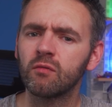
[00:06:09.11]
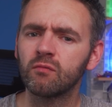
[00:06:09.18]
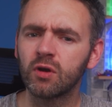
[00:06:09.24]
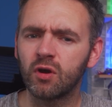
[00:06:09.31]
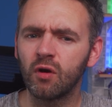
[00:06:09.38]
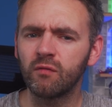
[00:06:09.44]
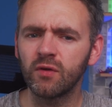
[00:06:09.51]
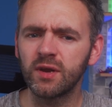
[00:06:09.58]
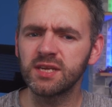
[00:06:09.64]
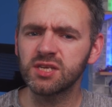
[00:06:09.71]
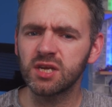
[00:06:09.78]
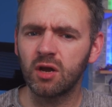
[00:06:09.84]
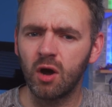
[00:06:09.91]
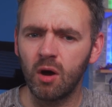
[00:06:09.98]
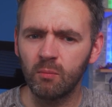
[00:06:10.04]
Recoverit is
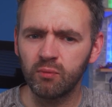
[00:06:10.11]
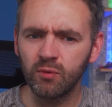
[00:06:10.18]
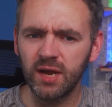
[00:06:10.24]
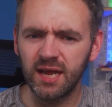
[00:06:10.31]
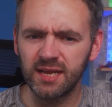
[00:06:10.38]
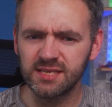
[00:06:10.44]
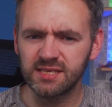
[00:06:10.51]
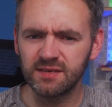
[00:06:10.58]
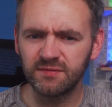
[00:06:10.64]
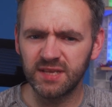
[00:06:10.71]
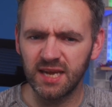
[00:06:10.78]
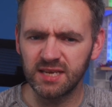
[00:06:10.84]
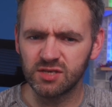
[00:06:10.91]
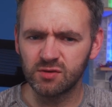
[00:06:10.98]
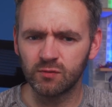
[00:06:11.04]
a comprehensive
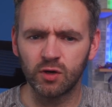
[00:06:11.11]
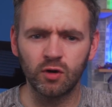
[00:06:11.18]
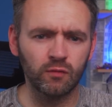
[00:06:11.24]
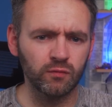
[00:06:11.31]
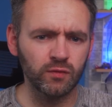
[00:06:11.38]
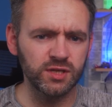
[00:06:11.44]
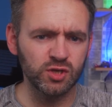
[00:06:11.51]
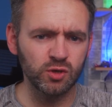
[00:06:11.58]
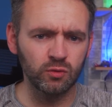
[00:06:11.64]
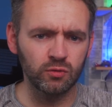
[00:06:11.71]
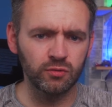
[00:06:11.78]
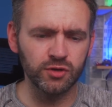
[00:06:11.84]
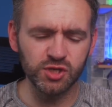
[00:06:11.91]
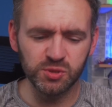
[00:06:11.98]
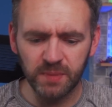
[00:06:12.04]
data recovery tool
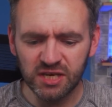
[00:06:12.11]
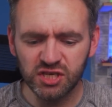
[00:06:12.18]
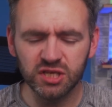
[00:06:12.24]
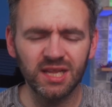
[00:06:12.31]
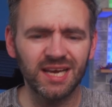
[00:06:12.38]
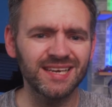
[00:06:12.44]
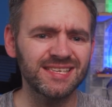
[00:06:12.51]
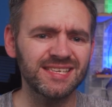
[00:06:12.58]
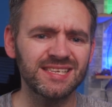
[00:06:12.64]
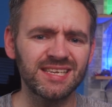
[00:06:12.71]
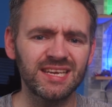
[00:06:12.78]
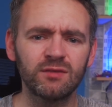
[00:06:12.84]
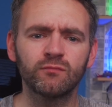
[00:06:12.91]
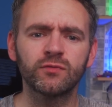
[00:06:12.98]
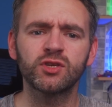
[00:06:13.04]
that specializes
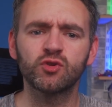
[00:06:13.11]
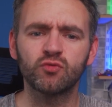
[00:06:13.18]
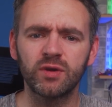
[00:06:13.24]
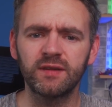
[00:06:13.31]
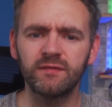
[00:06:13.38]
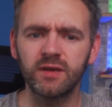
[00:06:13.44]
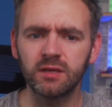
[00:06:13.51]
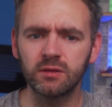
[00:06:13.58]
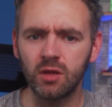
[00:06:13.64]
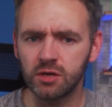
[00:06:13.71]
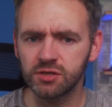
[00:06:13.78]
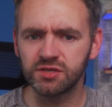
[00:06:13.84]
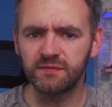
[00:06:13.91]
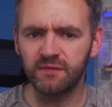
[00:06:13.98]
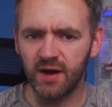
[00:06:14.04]
in retrieving
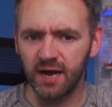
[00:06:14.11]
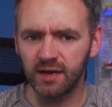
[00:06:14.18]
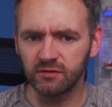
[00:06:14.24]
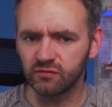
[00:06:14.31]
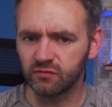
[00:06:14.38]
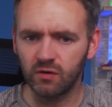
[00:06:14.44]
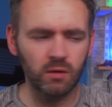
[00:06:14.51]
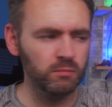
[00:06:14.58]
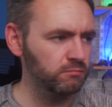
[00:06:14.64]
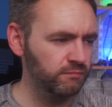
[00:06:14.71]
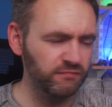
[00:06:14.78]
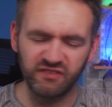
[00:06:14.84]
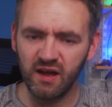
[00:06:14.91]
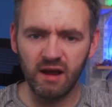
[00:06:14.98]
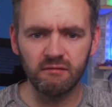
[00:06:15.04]
lost files from
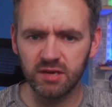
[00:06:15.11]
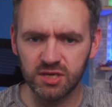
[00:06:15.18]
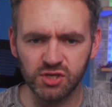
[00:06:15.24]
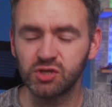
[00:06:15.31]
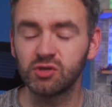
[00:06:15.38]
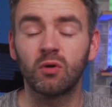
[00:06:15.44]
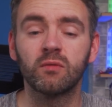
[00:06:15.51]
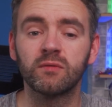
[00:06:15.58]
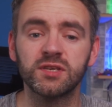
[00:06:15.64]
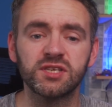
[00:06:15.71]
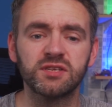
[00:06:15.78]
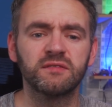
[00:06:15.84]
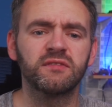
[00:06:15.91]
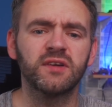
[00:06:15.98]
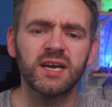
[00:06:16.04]
various
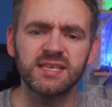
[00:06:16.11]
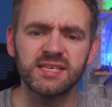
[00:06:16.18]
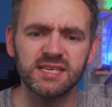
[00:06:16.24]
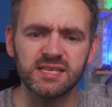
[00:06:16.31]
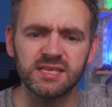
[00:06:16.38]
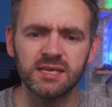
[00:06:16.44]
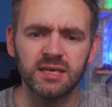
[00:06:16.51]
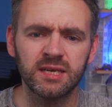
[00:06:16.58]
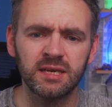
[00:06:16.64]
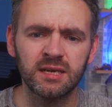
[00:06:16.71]
storage devices.